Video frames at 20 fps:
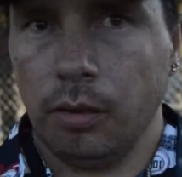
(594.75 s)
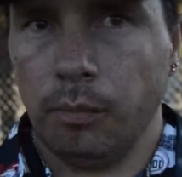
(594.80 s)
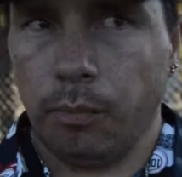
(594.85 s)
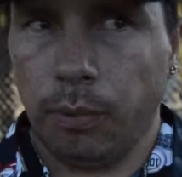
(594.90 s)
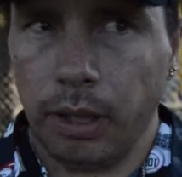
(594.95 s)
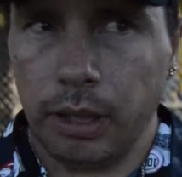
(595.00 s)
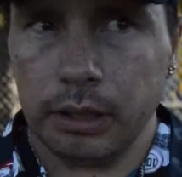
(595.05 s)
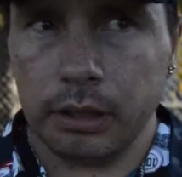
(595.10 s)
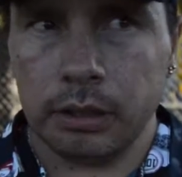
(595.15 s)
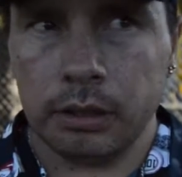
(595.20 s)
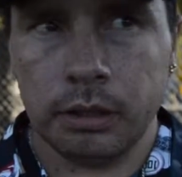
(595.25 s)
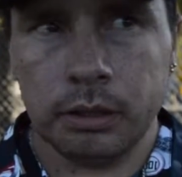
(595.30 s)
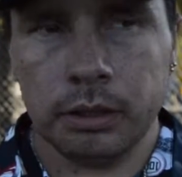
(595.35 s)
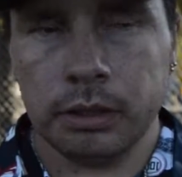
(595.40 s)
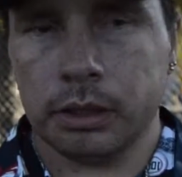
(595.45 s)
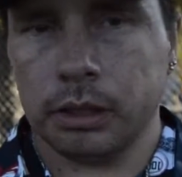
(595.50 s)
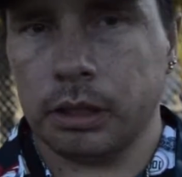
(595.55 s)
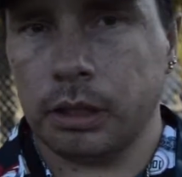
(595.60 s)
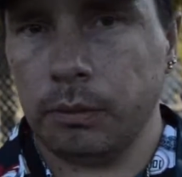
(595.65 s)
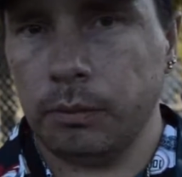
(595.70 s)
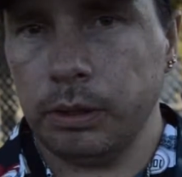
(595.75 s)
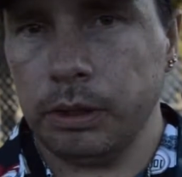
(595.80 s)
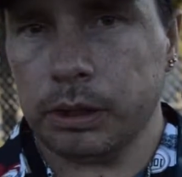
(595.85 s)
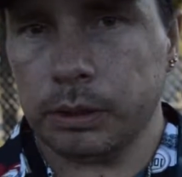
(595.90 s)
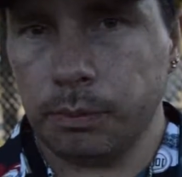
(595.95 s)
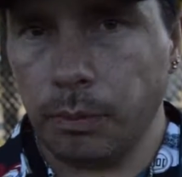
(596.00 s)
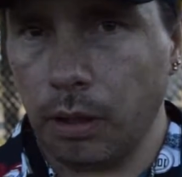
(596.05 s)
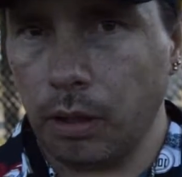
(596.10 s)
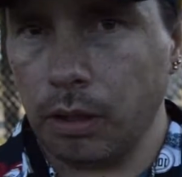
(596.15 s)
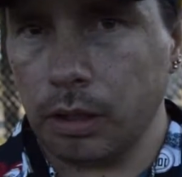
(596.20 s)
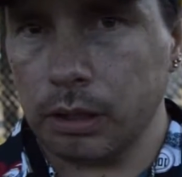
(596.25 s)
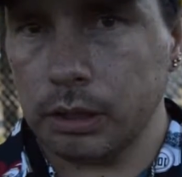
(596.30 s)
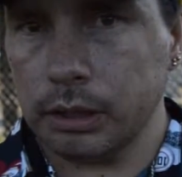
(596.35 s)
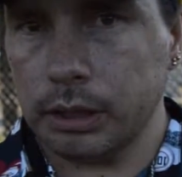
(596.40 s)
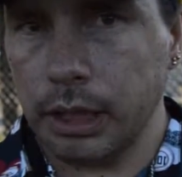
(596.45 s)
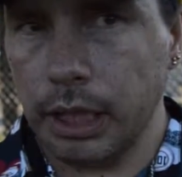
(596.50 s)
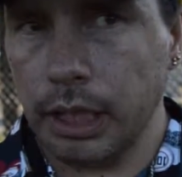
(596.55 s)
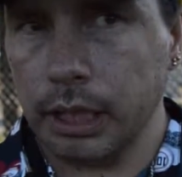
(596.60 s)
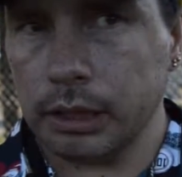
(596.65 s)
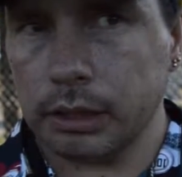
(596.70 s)
But could be small heart
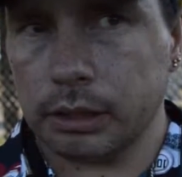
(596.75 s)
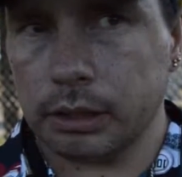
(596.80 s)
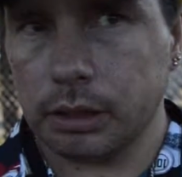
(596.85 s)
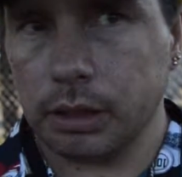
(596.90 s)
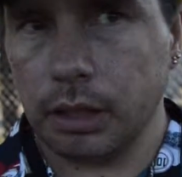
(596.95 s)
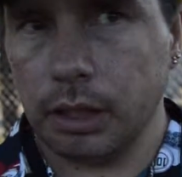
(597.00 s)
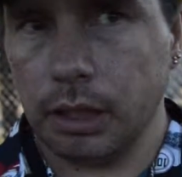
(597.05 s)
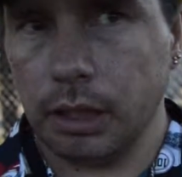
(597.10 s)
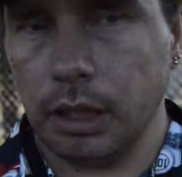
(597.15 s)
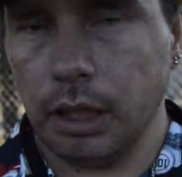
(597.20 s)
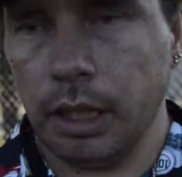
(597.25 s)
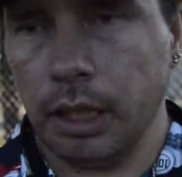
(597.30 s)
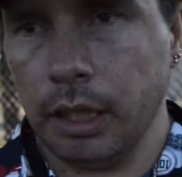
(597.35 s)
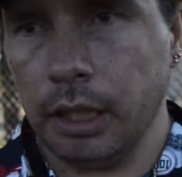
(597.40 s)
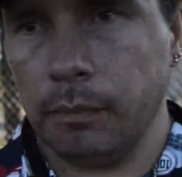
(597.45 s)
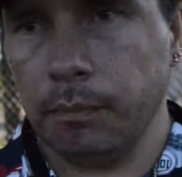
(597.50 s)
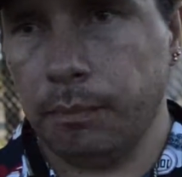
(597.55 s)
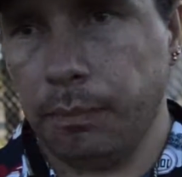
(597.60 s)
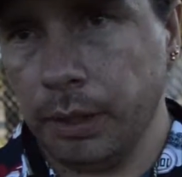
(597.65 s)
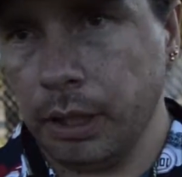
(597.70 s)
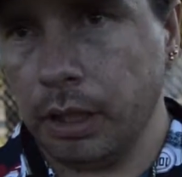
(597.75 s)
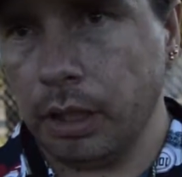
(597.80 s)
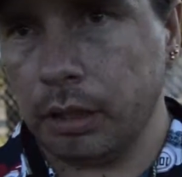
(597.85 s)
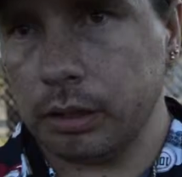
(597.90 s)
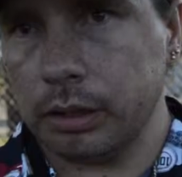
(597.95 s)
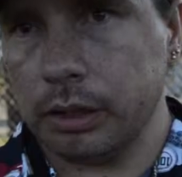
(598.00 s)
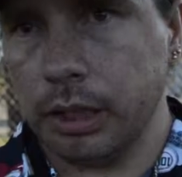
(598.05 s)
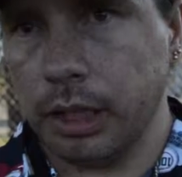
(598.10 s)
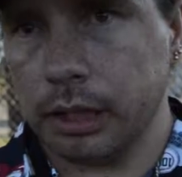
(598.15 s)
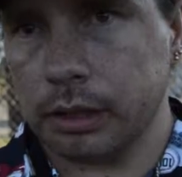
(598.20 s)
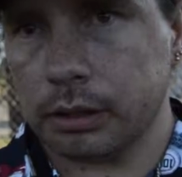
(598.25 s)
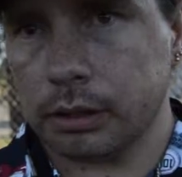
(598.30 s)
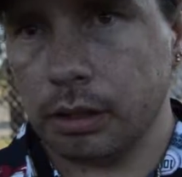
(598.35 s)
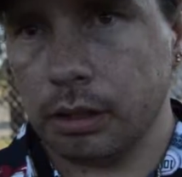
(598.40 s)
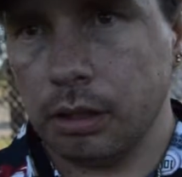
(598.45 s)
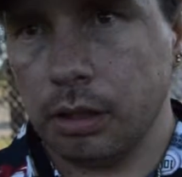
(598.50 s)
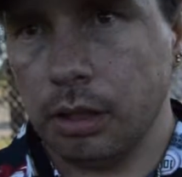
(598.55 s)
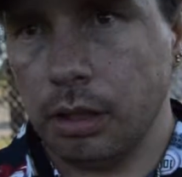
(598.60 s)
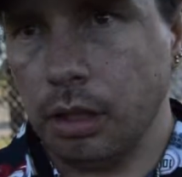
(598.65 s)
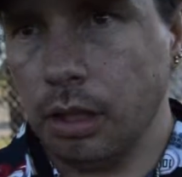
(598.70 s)
attacks and big heart attacks.
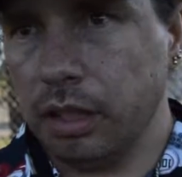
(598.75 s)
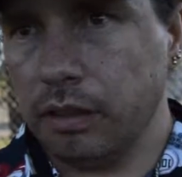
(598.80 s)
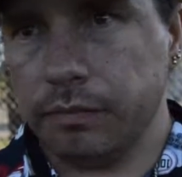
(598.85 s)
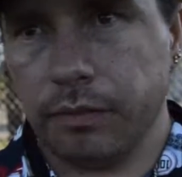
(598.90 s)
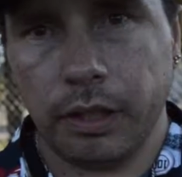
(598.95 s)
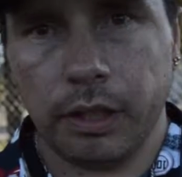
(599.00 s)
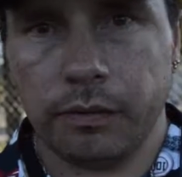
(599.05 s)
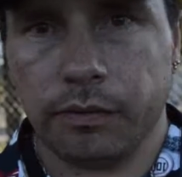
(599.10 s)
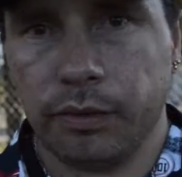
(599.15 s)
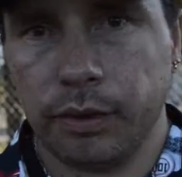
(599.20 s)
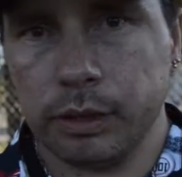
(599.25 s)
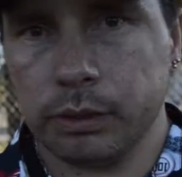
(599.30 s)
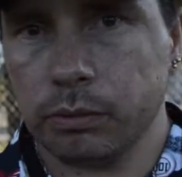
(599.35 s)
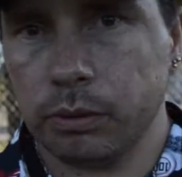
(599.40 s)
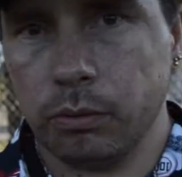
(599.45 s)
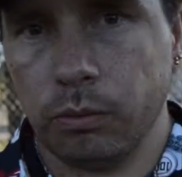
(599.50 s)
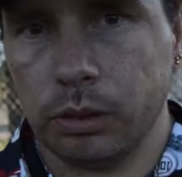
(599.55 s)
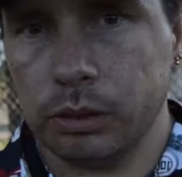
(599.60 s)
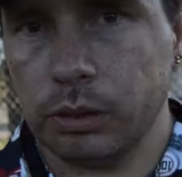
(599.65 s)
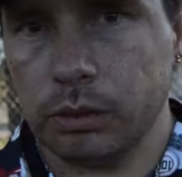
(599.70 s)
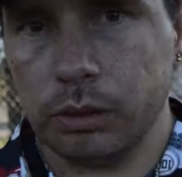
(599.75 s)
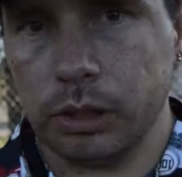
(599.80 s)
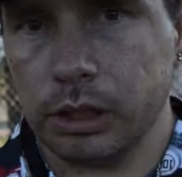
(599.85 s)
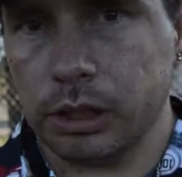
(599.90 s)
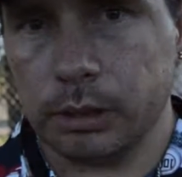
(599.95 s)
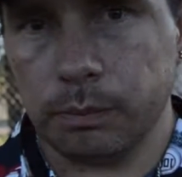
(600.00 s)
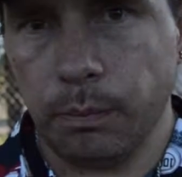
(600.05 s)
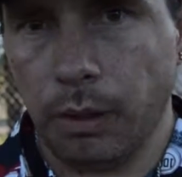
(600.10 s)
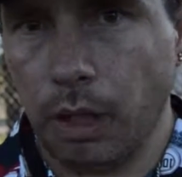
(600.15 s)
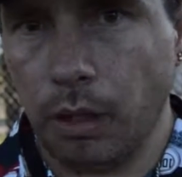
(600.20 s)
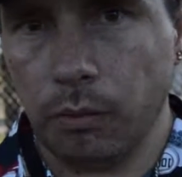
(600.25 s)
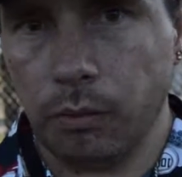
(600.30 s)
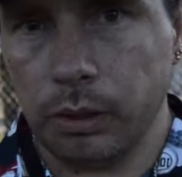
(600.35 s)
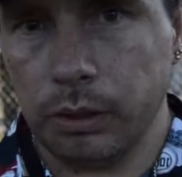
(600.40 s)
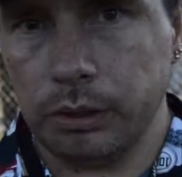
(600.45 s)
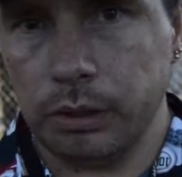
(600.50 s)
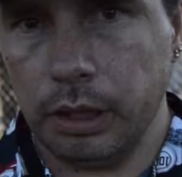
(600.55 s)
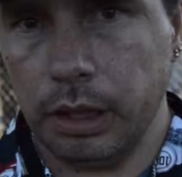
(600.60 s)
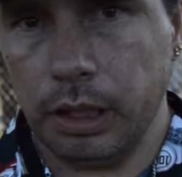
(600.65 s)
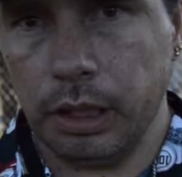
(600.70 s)
The very first one was only a small
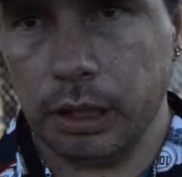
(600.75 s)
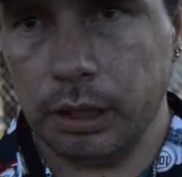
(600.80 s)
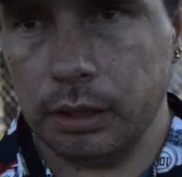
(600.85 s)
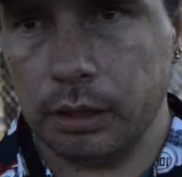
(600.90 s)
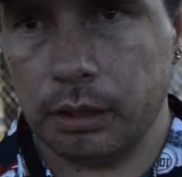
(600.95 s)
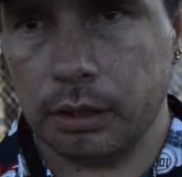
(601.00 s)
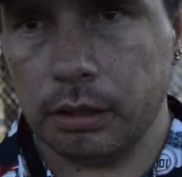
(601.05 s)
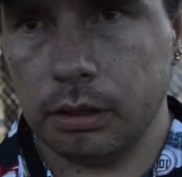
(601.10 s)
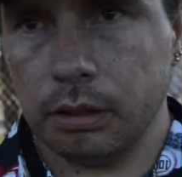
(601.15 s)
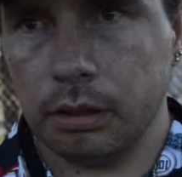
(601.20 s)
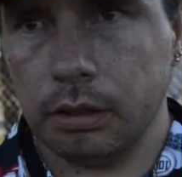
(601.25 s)
one, and